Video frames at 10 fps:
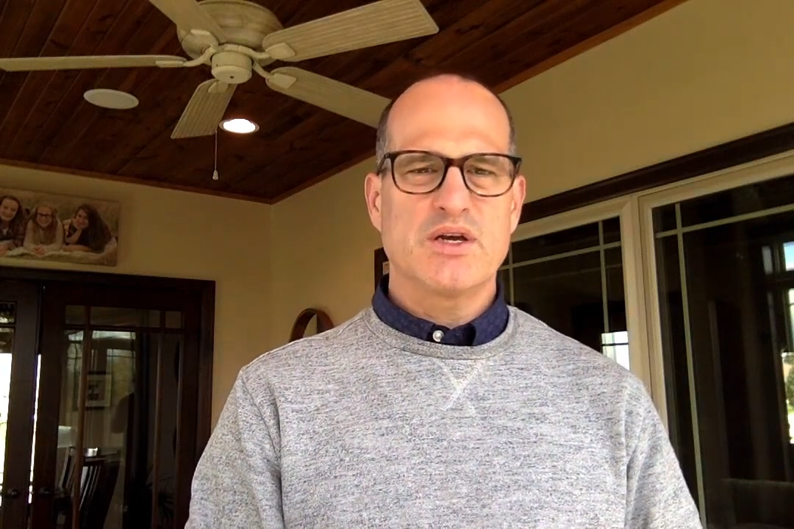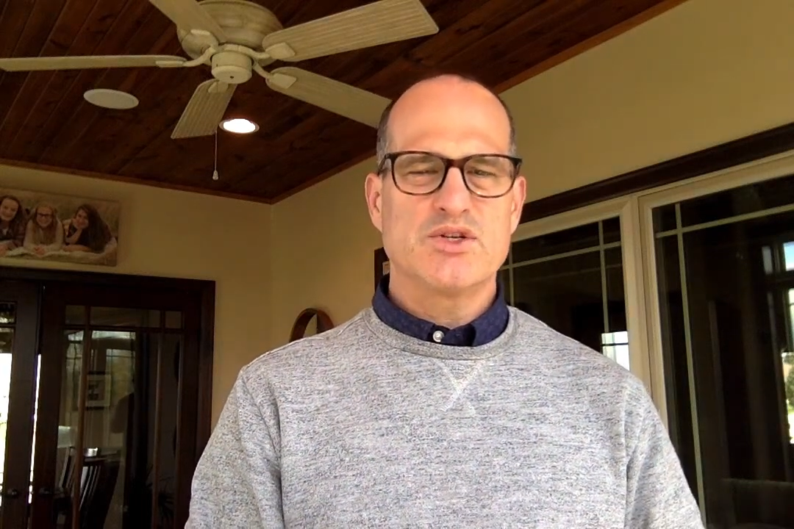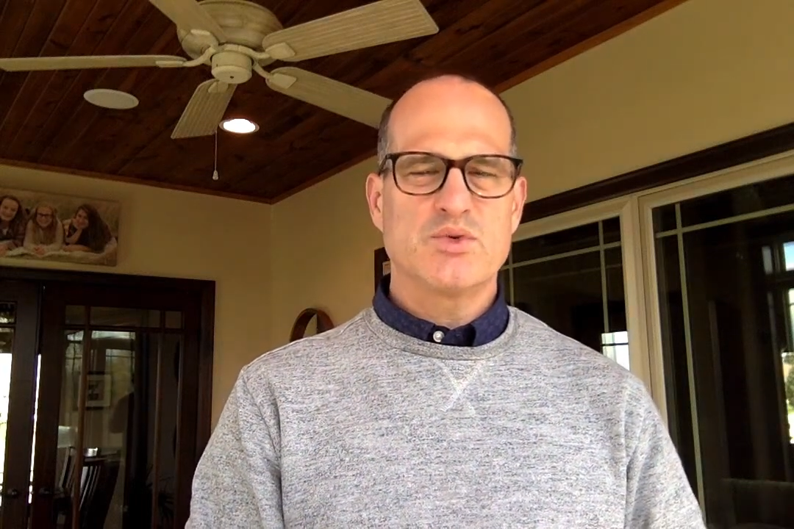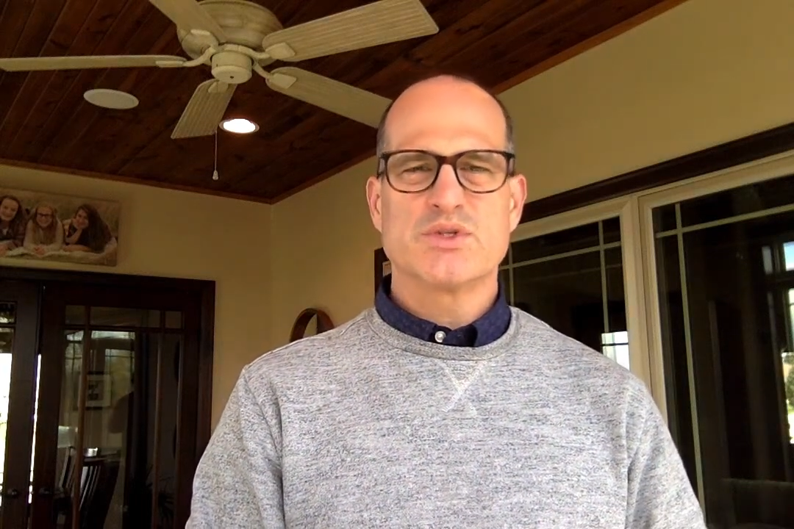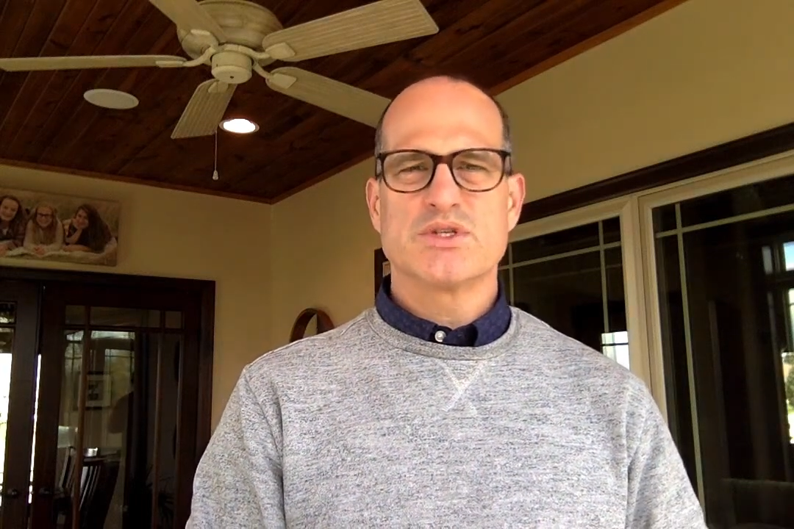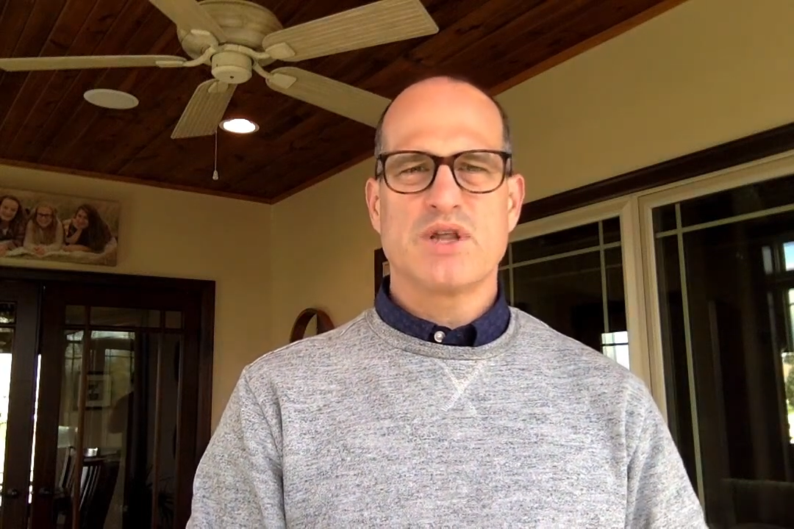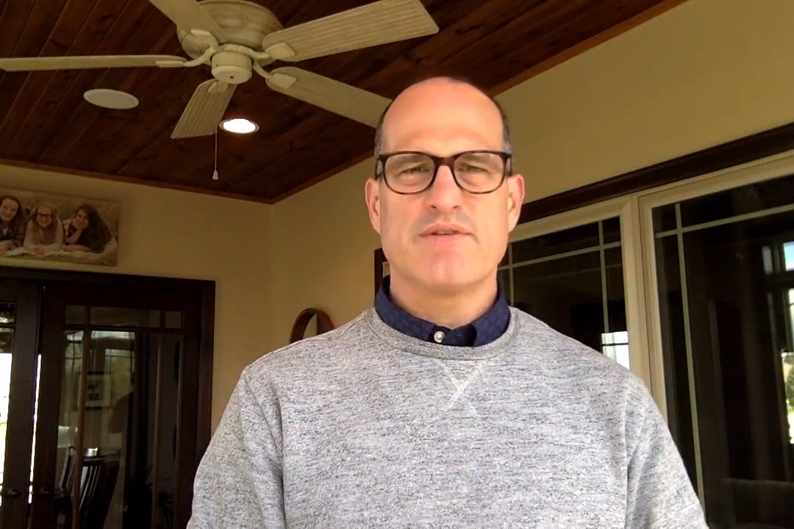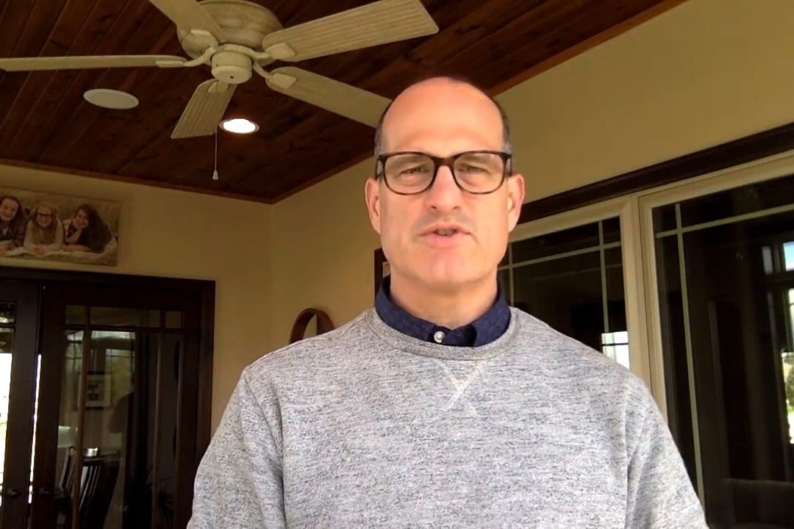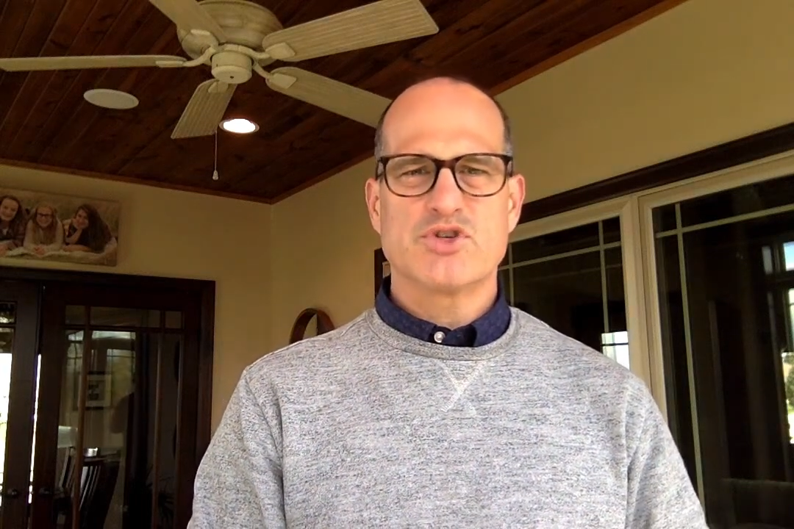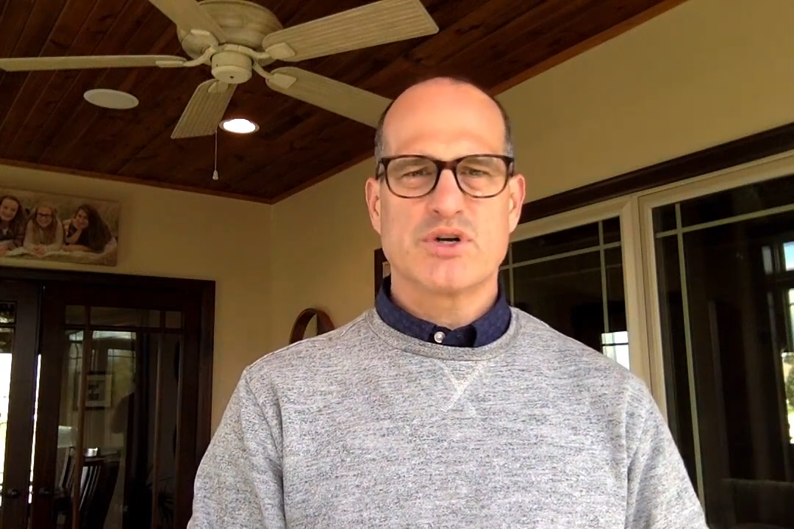into was his
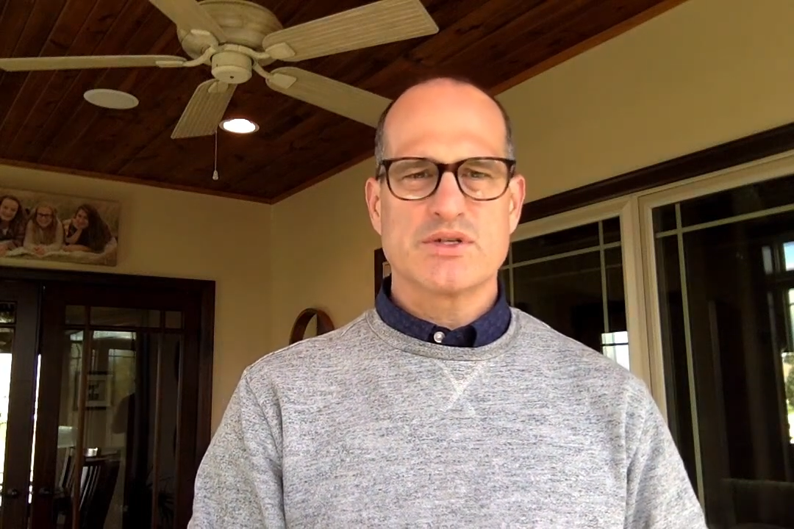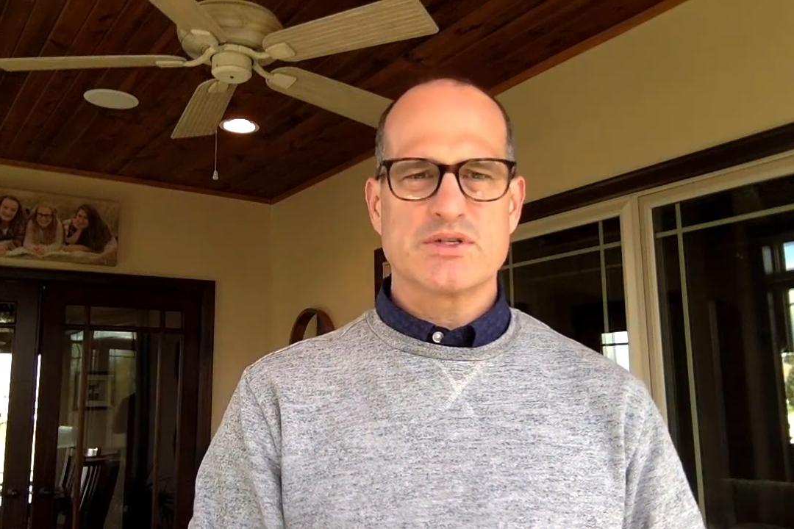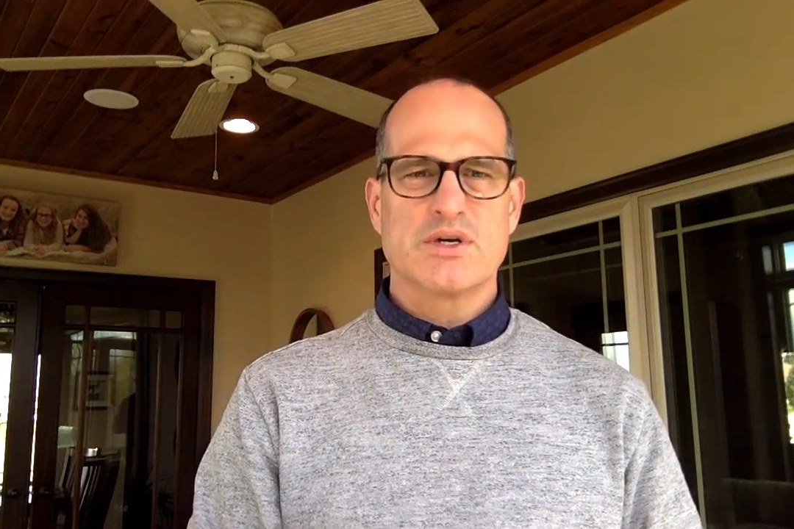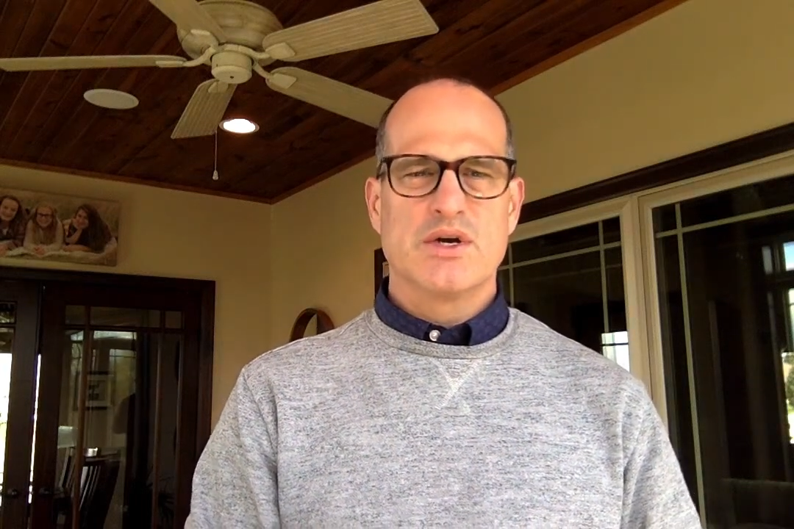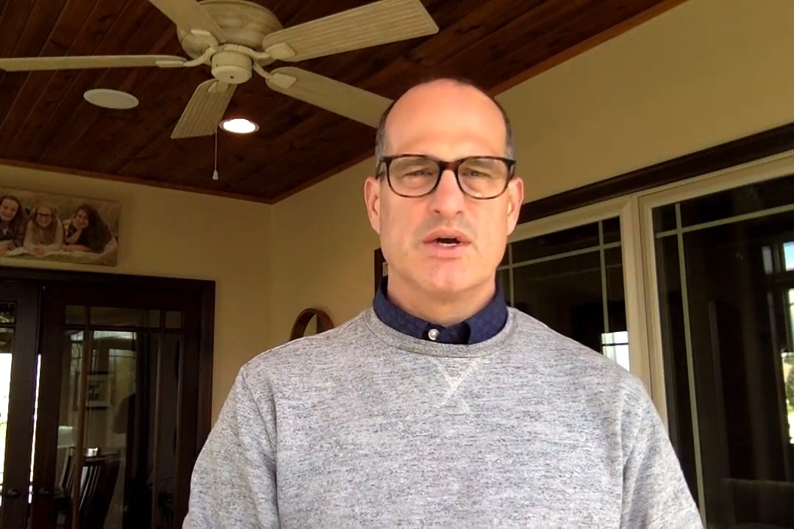life insurance.